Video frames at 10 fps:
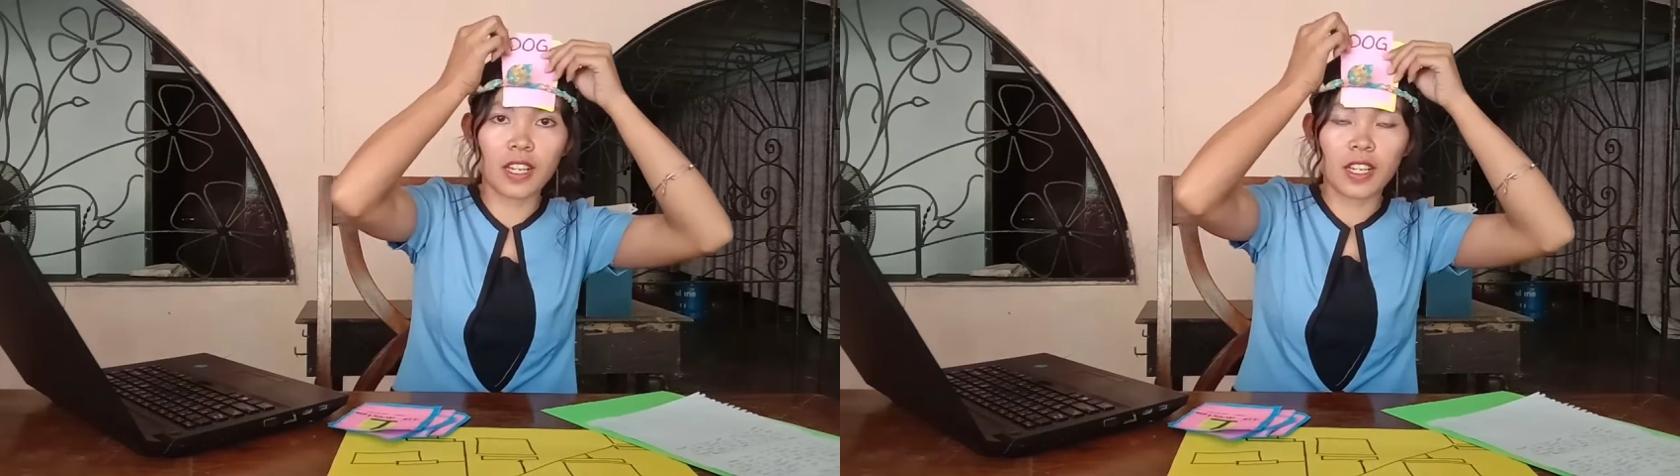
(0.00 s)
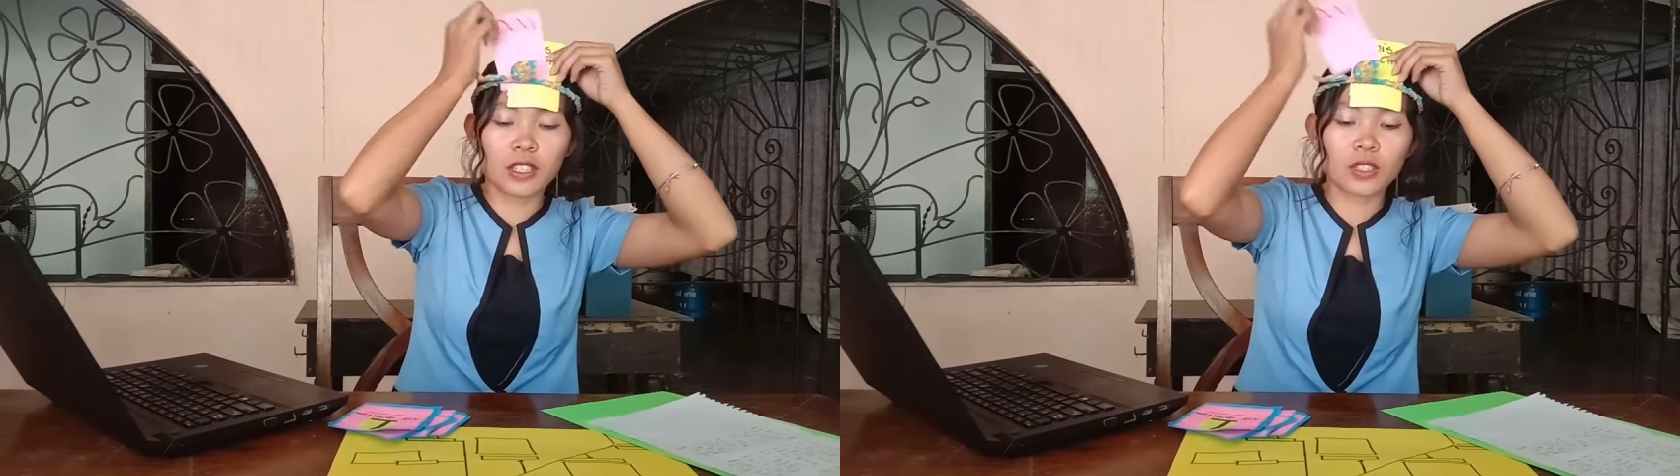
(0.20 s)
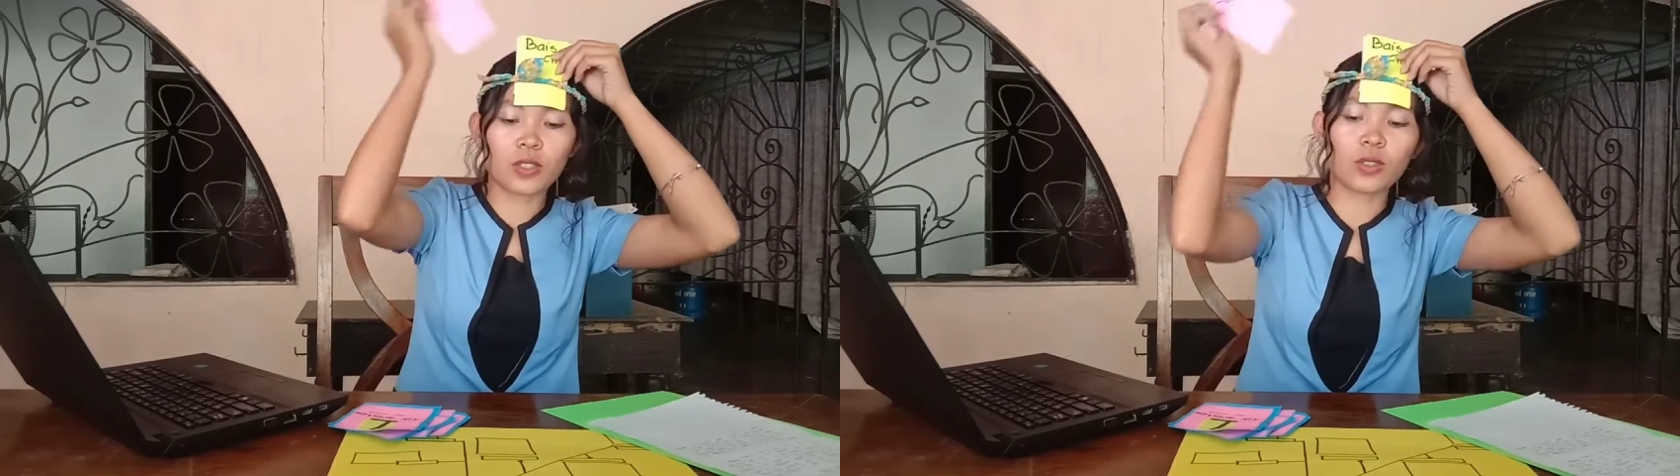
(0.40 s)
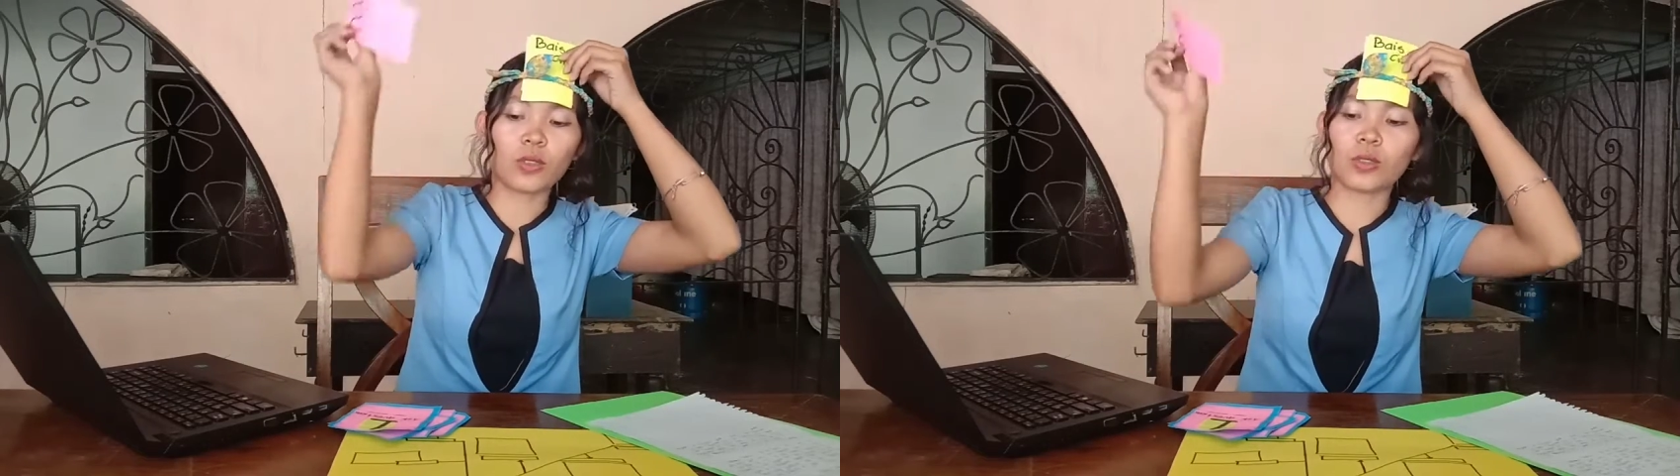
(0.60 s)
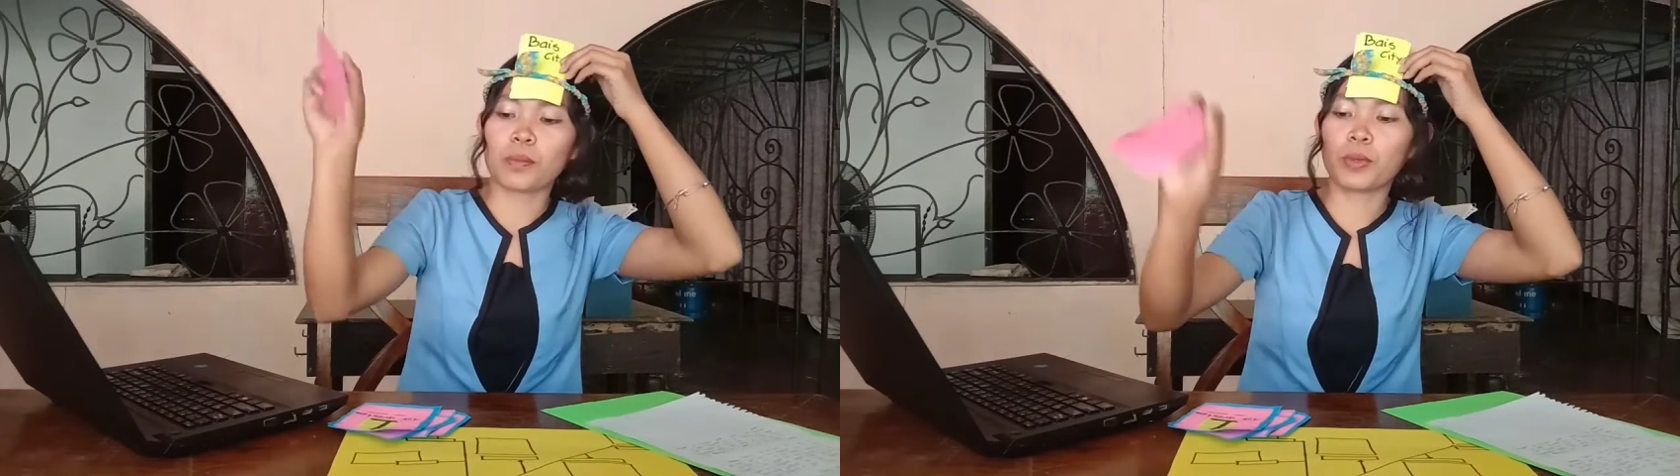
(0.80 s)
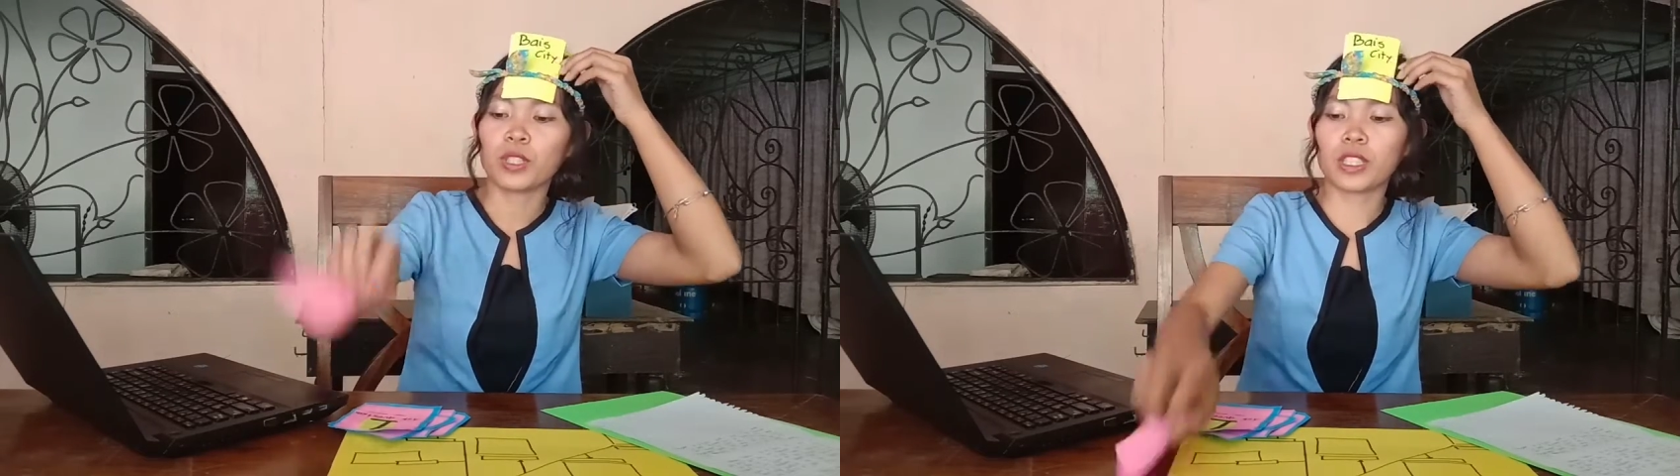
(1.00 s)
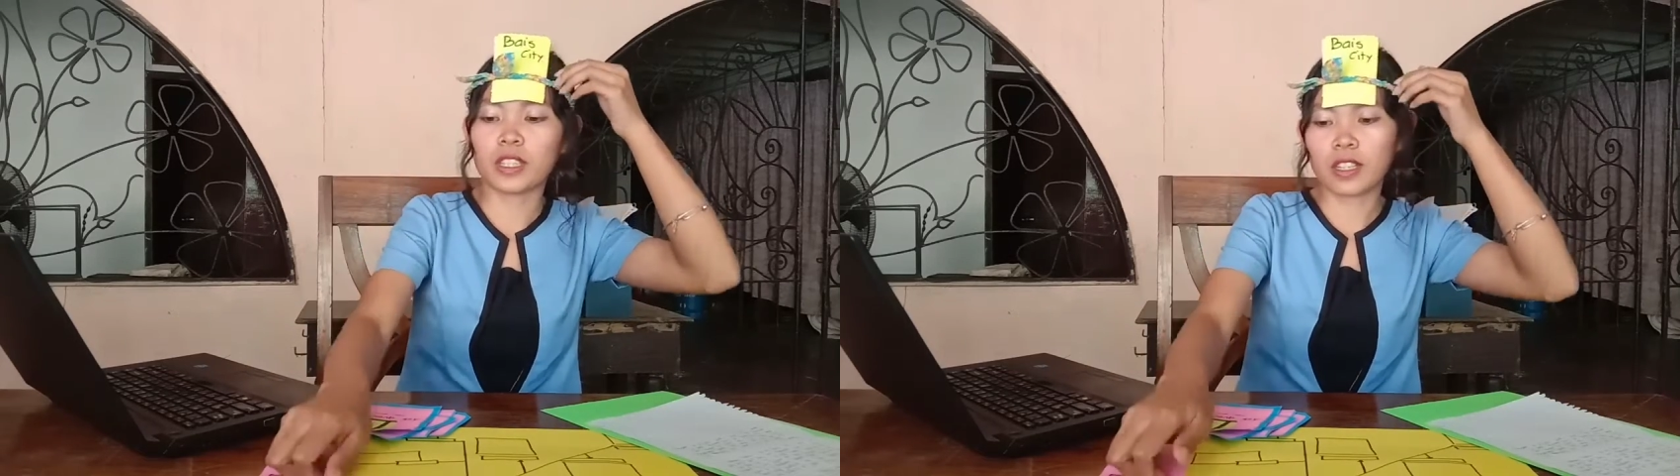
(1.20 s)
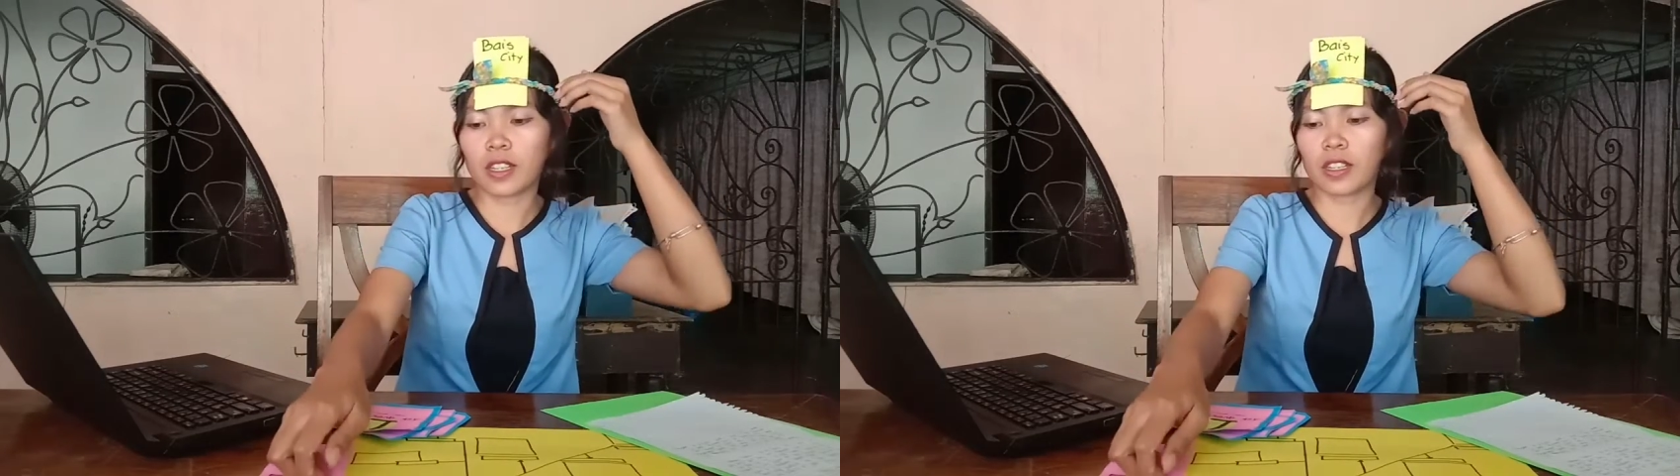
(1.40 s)
So you put it
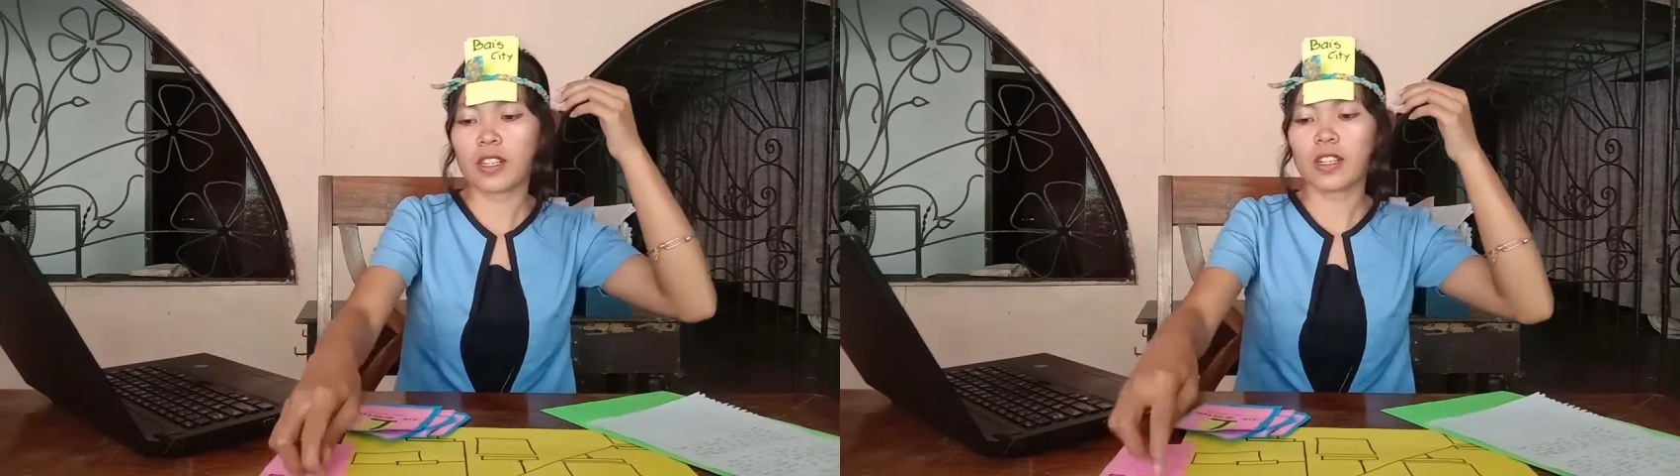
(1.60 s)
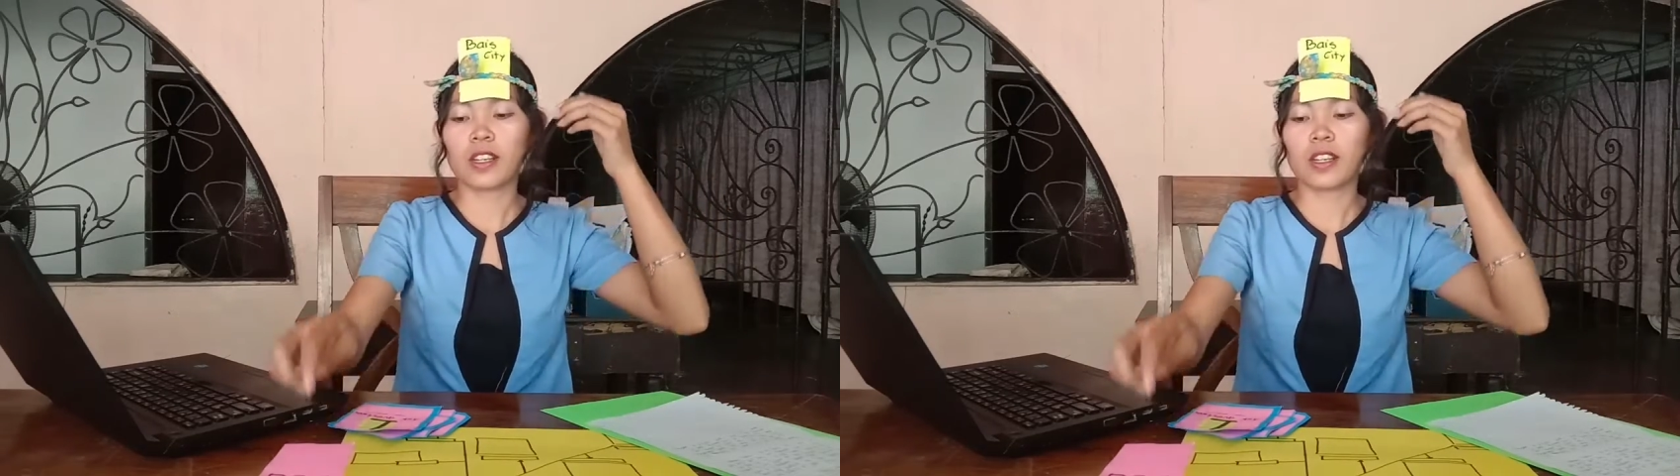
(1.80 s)
there,